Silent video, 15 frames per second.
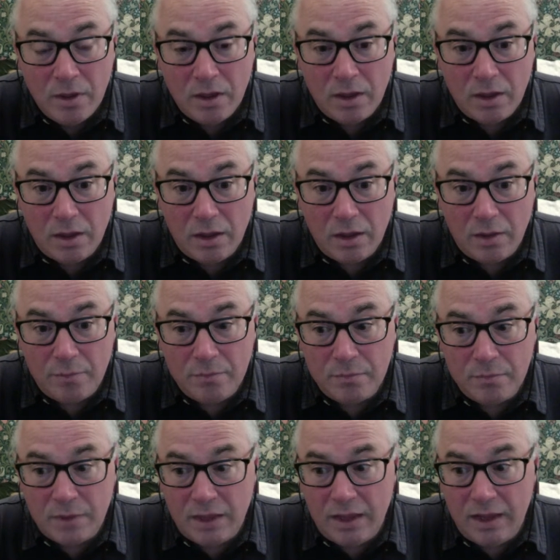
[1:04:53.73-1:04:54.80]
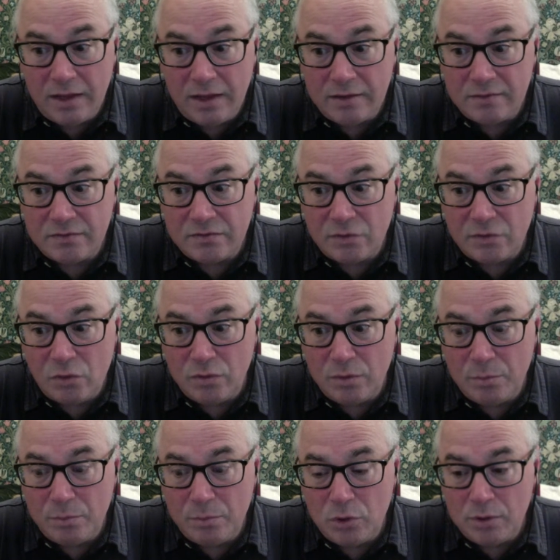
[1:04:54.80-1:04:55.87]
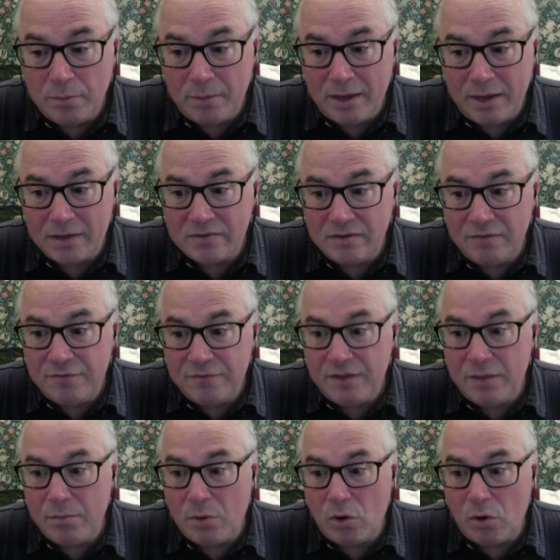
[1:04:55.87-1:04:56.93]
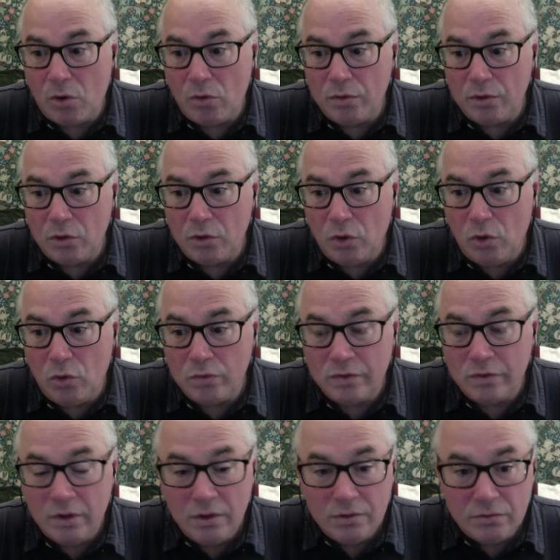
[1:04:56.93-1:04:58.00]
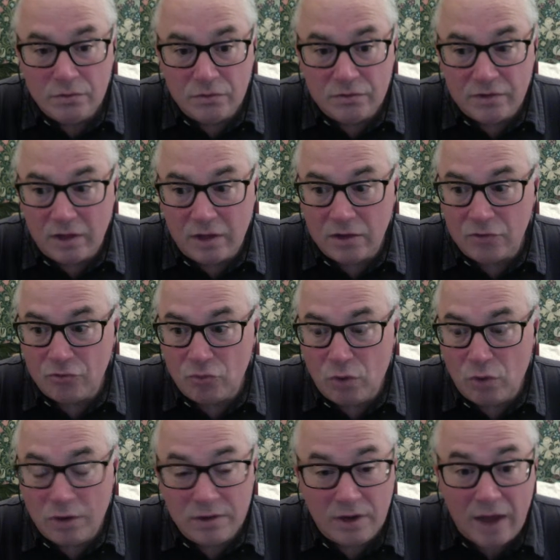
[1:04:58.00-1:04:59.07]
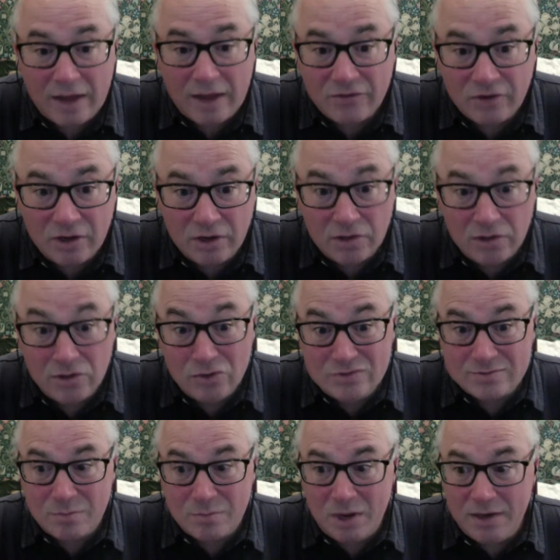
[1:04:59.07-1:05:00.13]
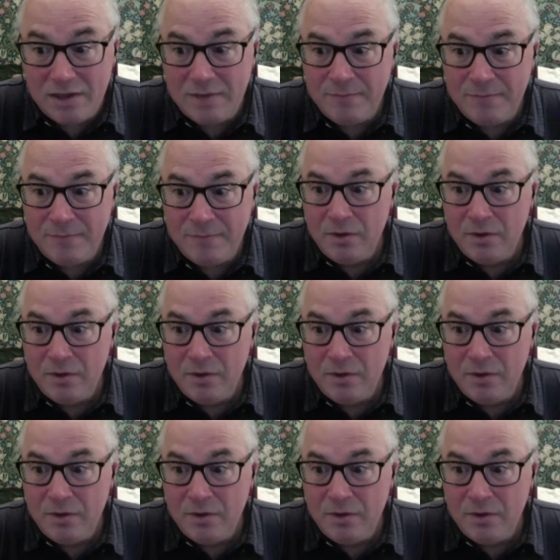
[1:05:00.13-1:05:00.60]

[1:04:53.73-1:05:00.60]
uh, and so the bullion banks if they borrow the gold to sell it short they're actually going to lose money